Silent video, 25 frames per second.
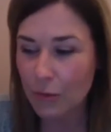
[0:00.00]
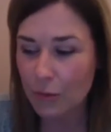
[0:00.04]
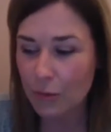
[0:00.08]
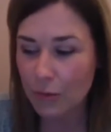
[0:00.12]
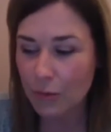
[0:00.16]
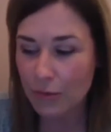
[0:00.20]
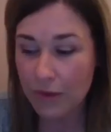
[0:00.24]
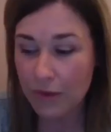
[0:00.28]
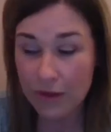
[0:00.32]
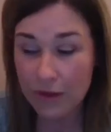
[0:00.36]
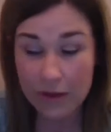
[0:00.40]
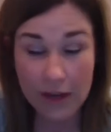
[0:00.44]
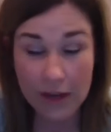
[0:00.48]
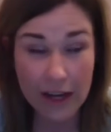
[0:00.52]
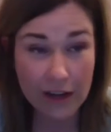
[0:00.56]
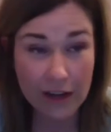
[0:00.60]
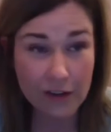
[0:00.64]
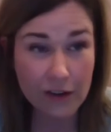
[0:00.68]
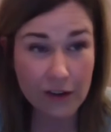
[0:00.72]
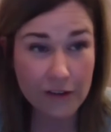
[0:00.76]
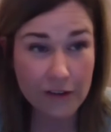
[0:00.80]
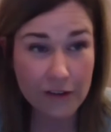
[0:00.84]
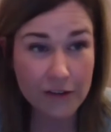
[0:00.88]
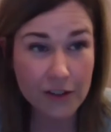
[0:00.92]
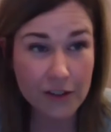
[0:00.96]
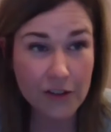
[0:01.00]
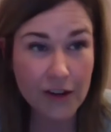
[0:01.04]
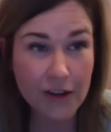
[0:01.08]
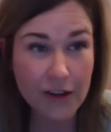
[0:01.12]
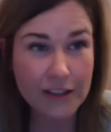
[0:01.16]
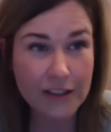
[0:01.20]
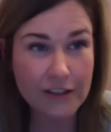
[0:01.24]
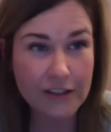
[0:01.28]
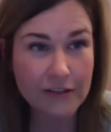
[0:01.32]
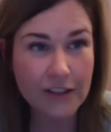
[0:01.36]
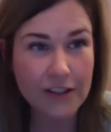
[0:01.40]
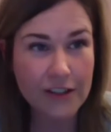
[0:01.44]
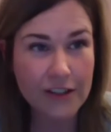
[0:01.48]
the Nrf2
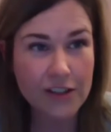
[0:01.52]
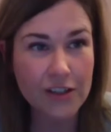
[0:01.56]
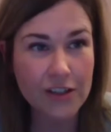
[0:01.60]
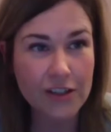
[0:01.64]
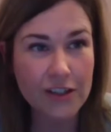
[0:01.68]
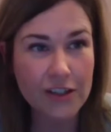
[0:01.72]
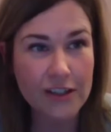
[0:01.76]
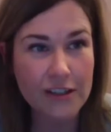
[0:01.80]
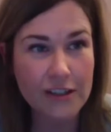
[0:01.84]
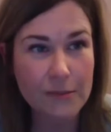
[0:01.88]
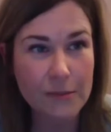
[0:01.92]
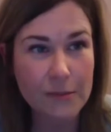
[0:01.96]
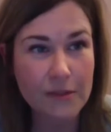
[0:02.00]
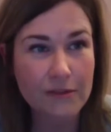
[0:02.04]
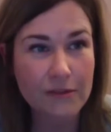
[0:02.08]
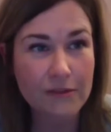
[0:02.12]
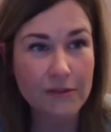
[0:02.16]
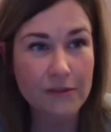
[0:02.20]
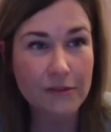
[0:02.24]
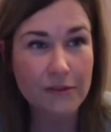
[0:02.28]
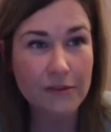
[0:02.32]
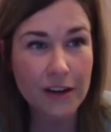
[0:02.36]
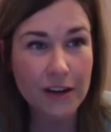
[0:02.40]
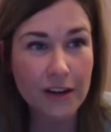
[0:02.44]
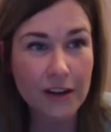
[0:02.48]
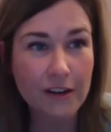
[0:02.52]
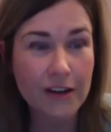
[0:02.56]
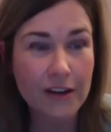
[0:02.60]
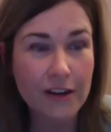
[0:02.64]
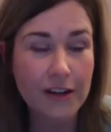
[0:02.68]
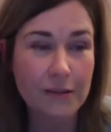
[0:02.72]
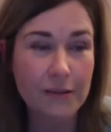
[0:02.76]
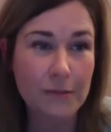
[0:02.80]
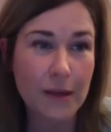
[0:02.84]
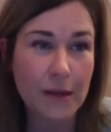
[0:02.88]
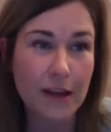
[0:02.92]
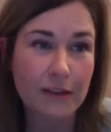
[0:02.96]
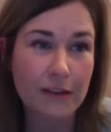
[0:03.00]
activation has been very
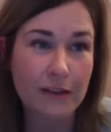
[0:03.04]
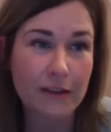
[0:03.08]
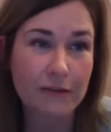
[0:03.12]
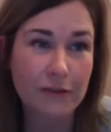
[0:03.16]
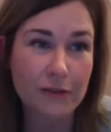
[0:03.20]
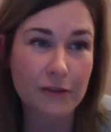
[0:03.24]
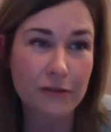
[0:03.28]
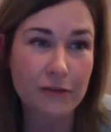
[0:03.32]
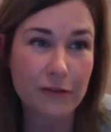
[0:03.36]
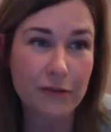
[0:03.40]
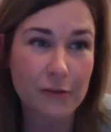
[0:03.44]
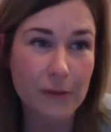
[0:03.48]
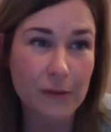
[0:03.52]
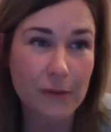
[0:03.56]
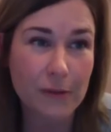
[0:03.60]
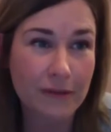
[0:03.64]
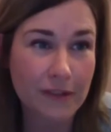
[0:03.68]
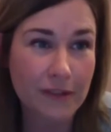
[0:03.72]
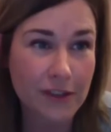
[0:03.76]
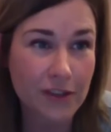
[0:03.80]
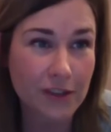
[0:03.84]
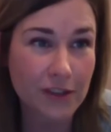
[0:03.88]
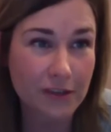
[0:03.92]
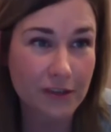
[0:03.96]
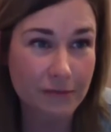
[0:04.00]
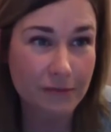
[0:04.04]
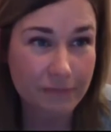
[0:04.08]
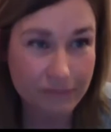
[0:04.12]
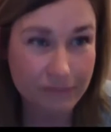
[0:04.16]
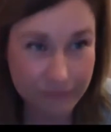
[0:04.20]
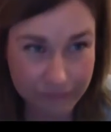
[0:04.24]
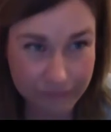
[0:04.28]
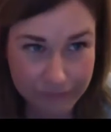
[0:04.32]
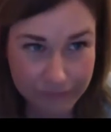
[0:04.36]
impactful for my vision.